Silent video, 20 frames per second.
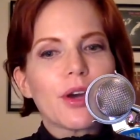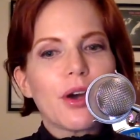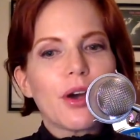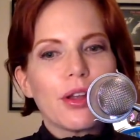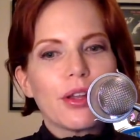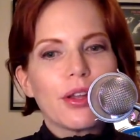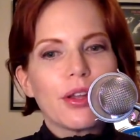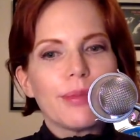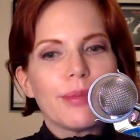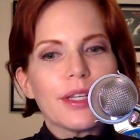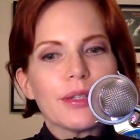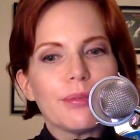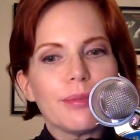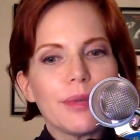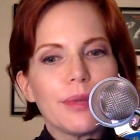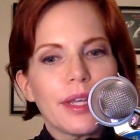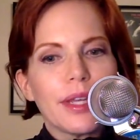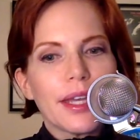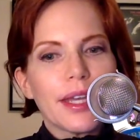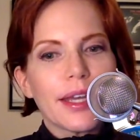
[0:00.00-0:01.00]
called them into
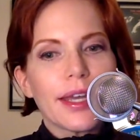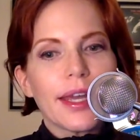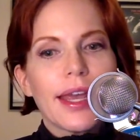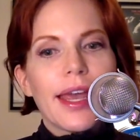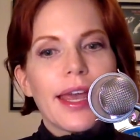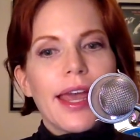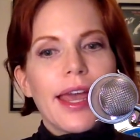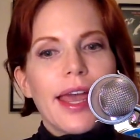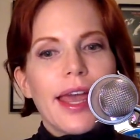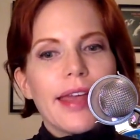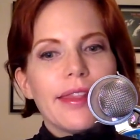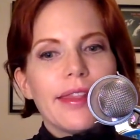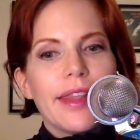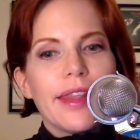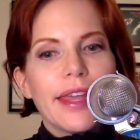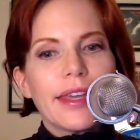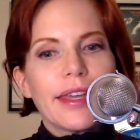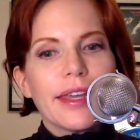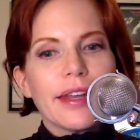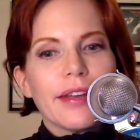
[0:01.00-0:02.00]
being, and
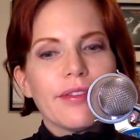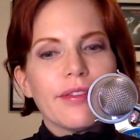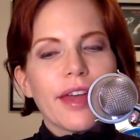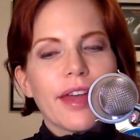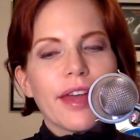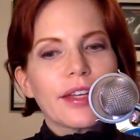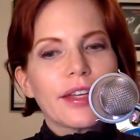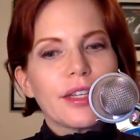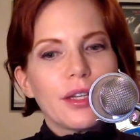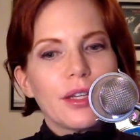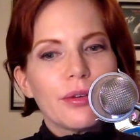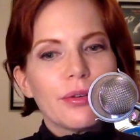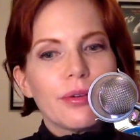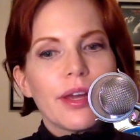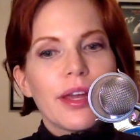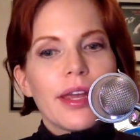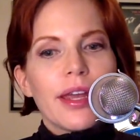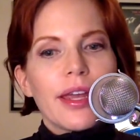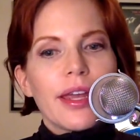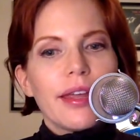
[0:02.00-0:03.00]
they can affect
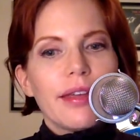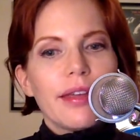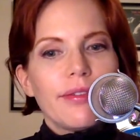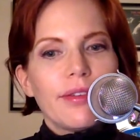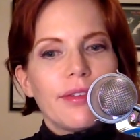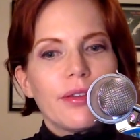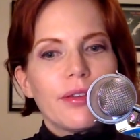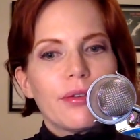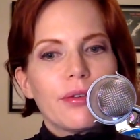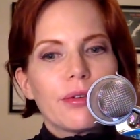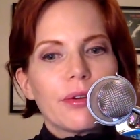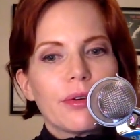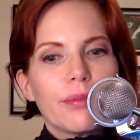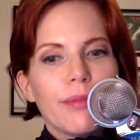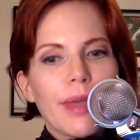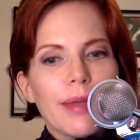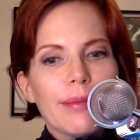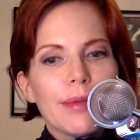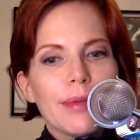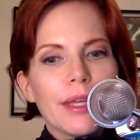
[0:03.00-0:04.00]
you if you're
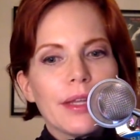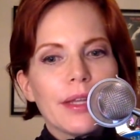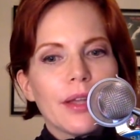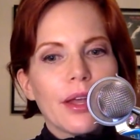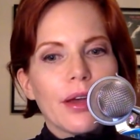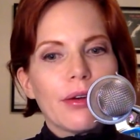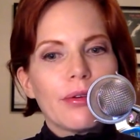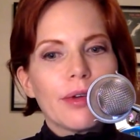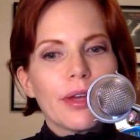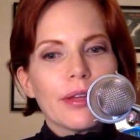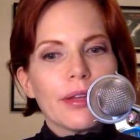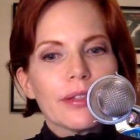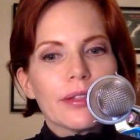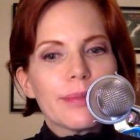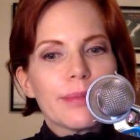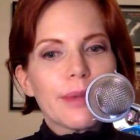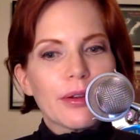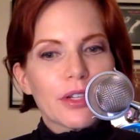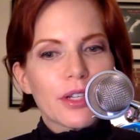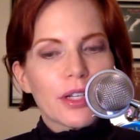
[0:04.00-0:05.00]
maybe low
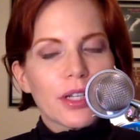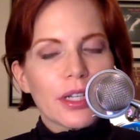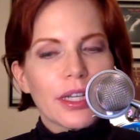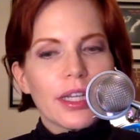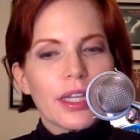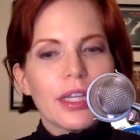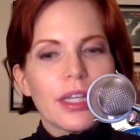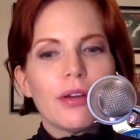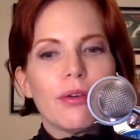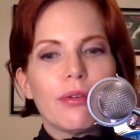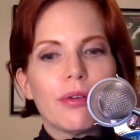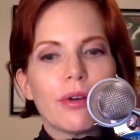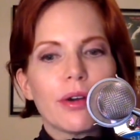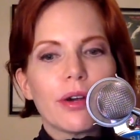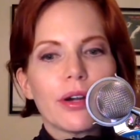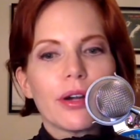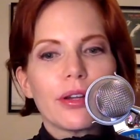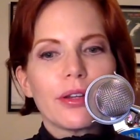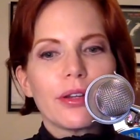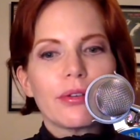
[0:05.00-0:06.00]
spiritually,
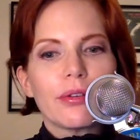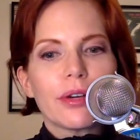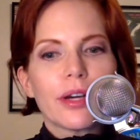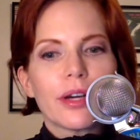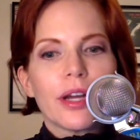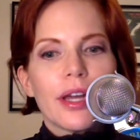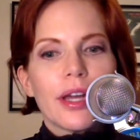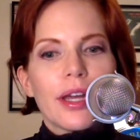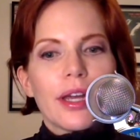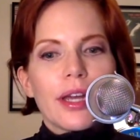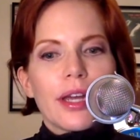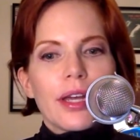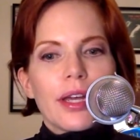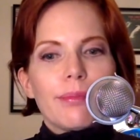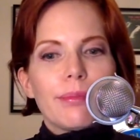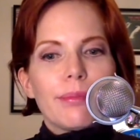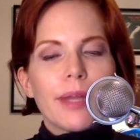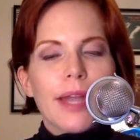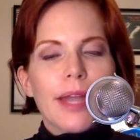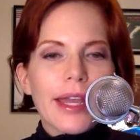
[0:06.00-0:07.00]
or you're
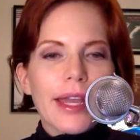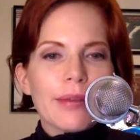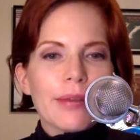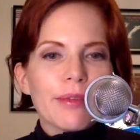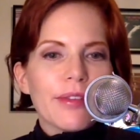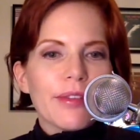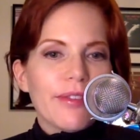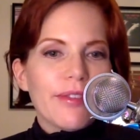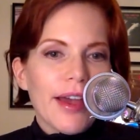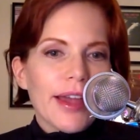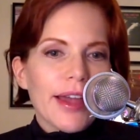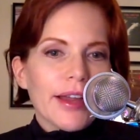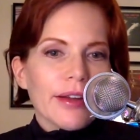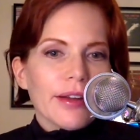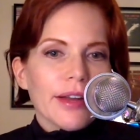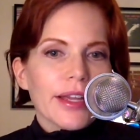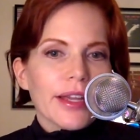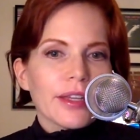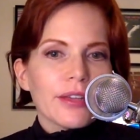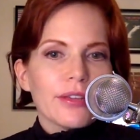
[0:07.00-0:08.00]
playing with
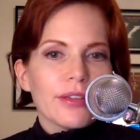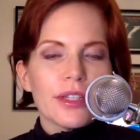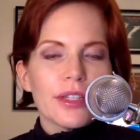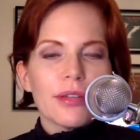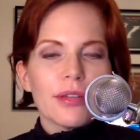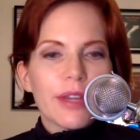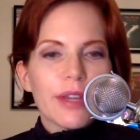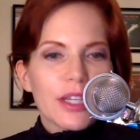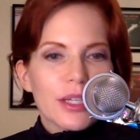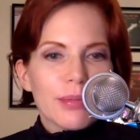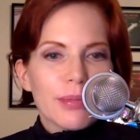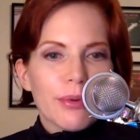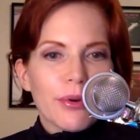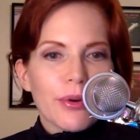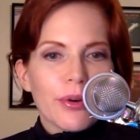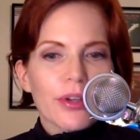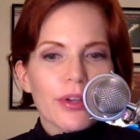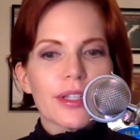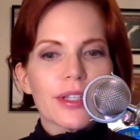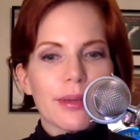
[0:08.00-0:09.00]
fire, like using a Ouija
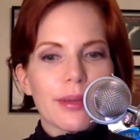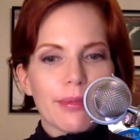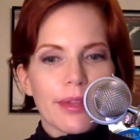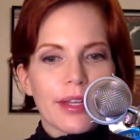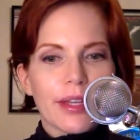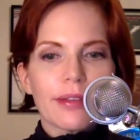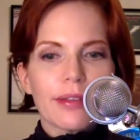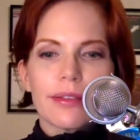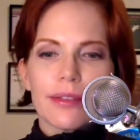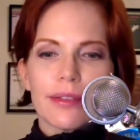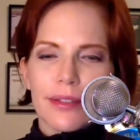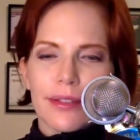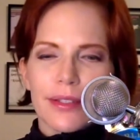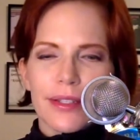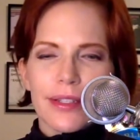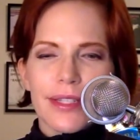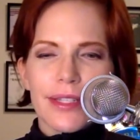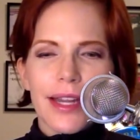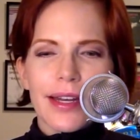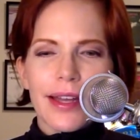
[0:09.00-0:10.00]
board or something.
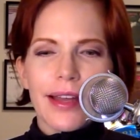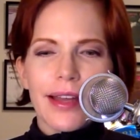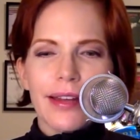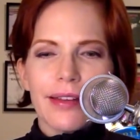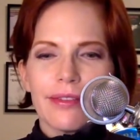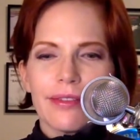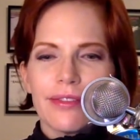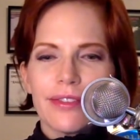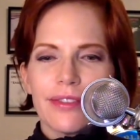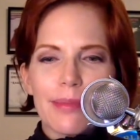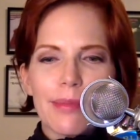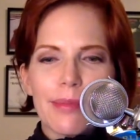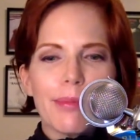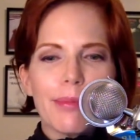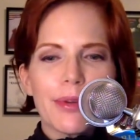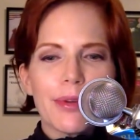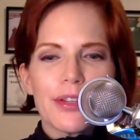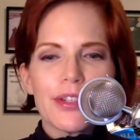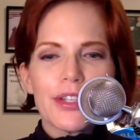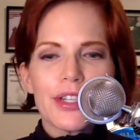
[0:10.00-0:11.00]
Does that kind of sum
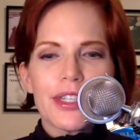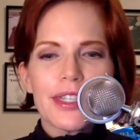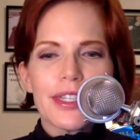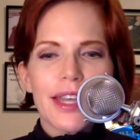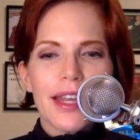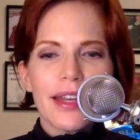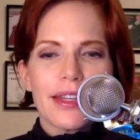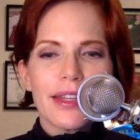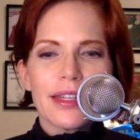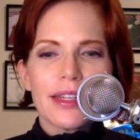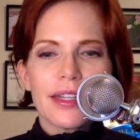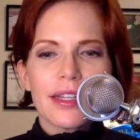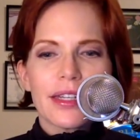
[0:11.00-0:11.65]
up what you just said?